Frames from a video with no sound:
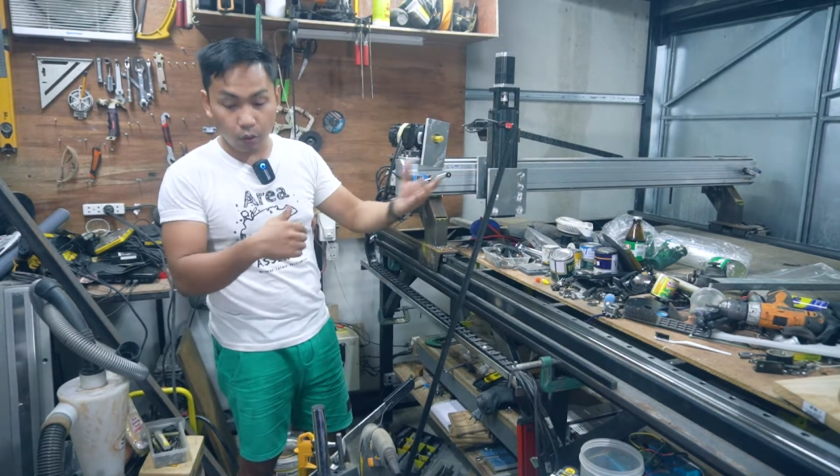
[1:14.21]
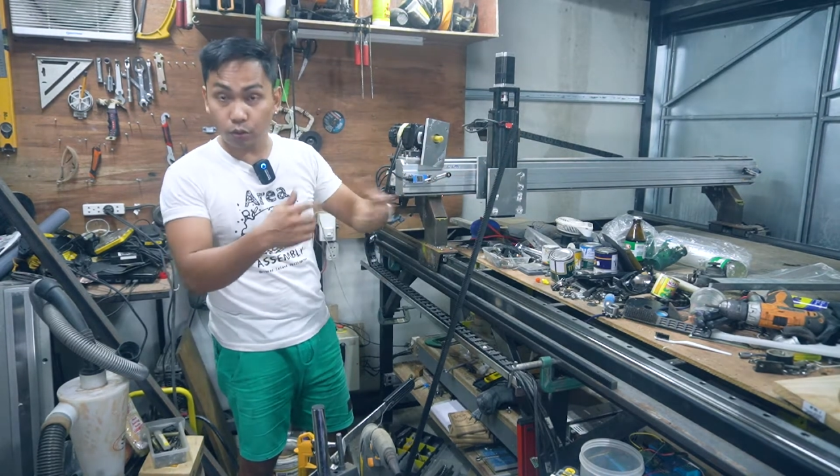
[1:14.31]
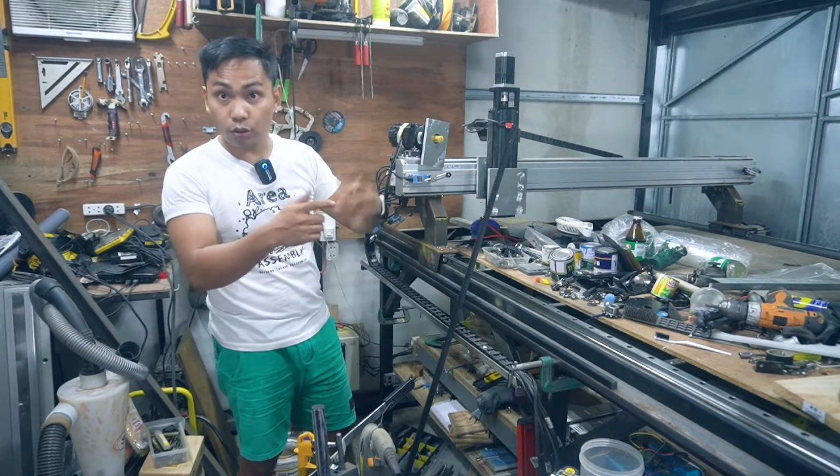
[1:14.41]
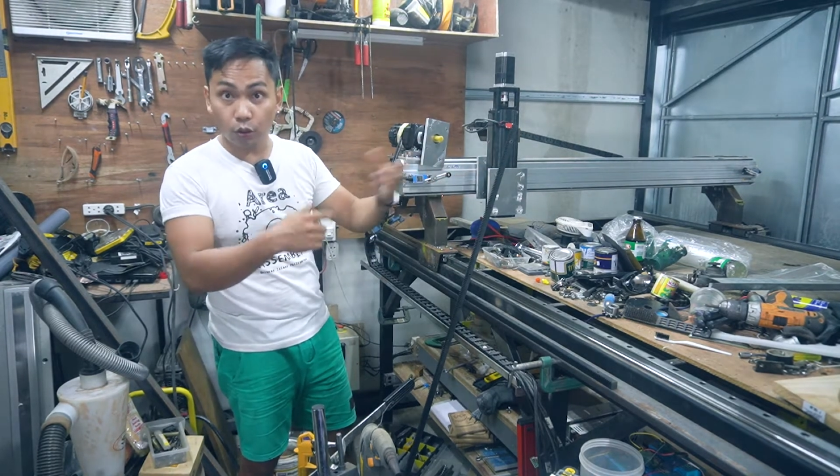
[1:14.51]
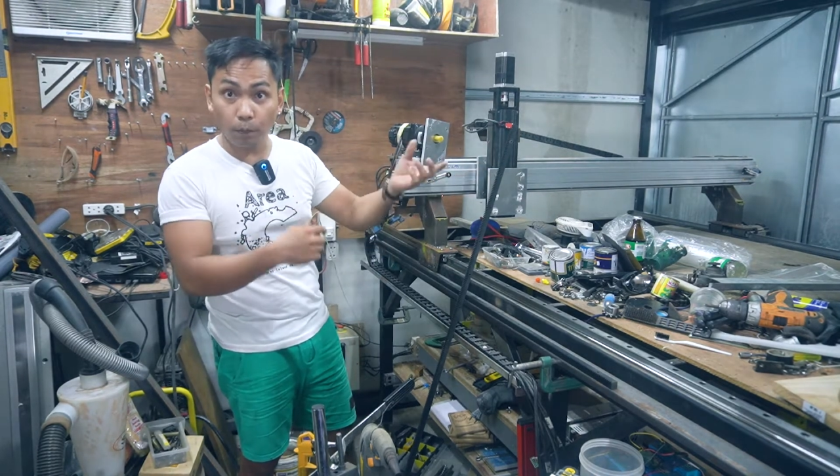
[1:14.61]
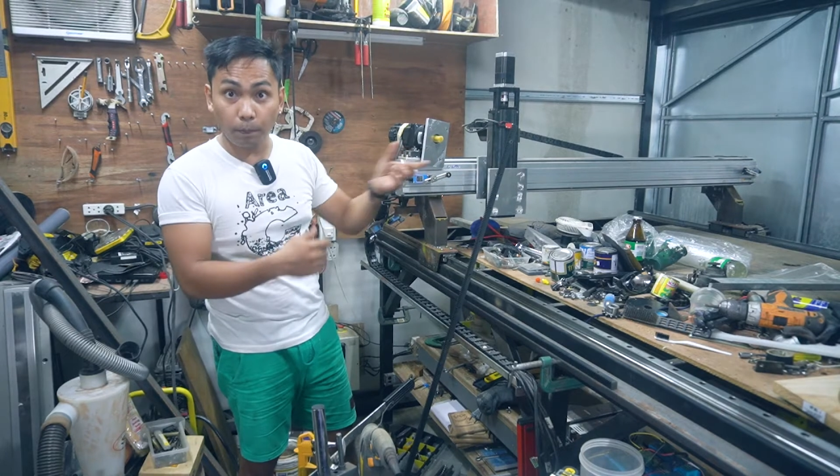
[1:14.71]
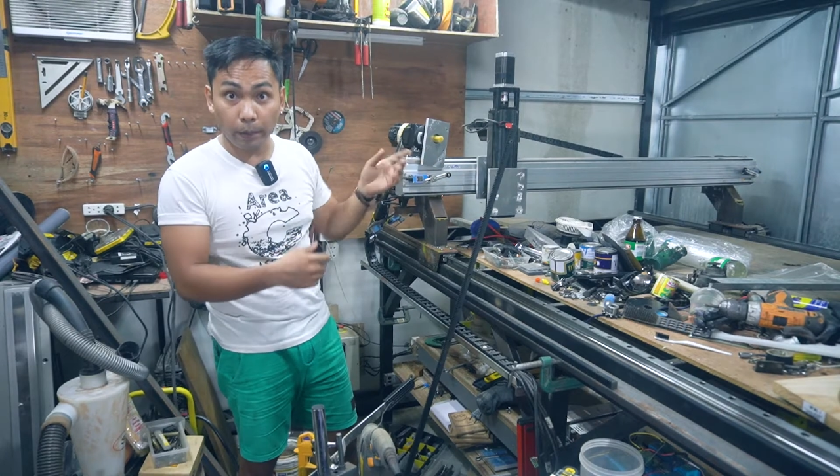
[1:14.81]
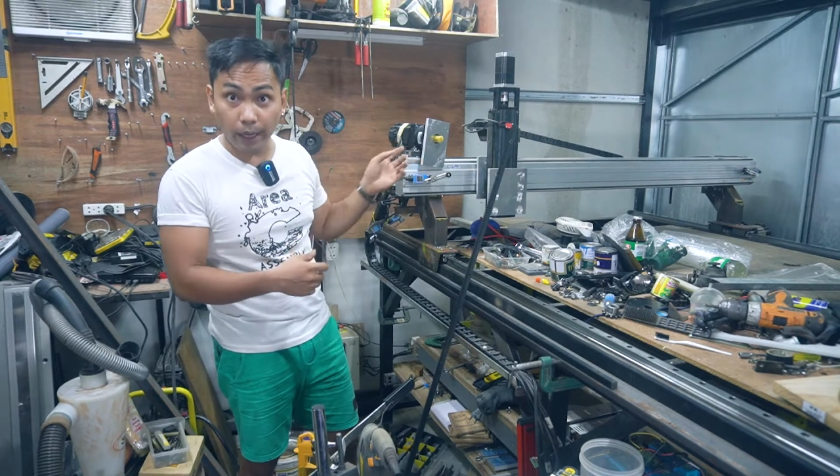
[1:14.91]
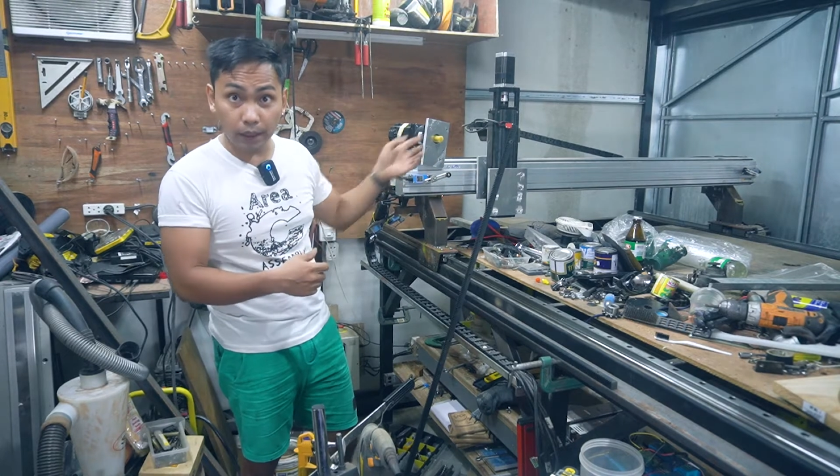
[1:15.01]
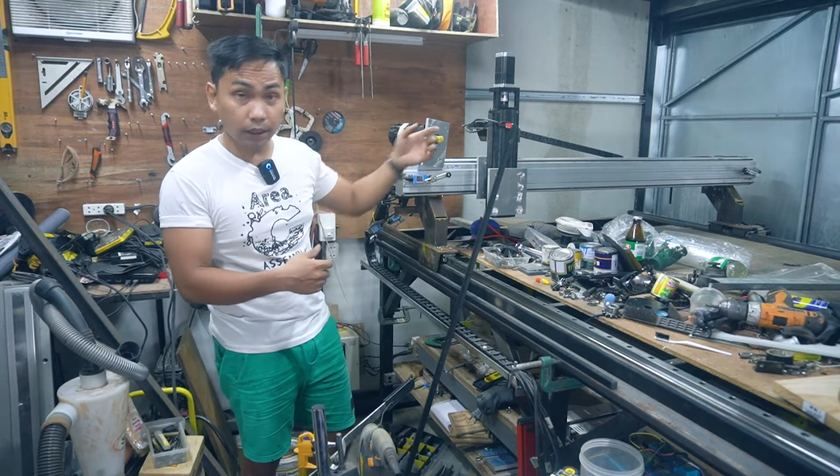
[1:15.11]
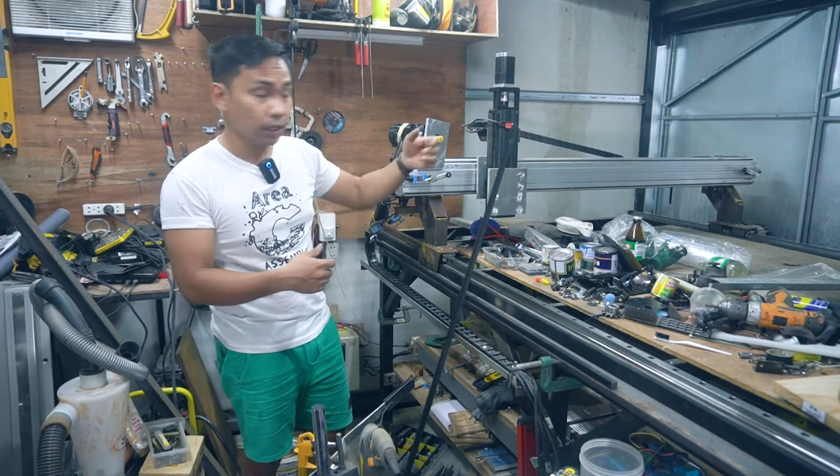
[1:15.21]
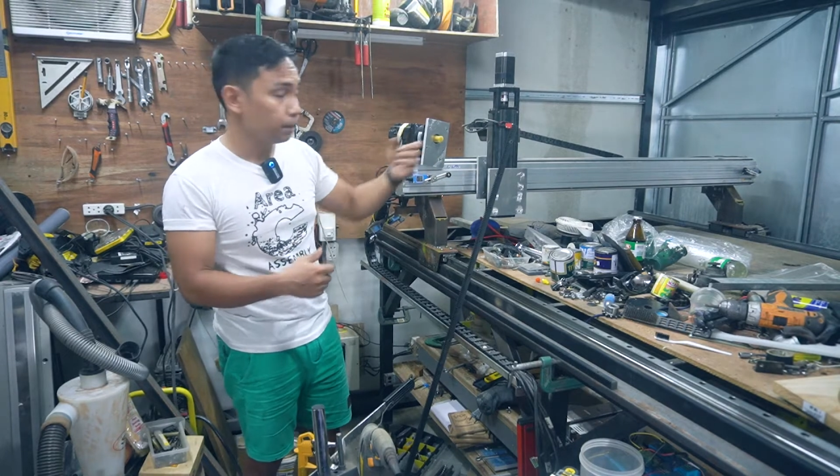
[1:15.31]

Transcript: closed loop belt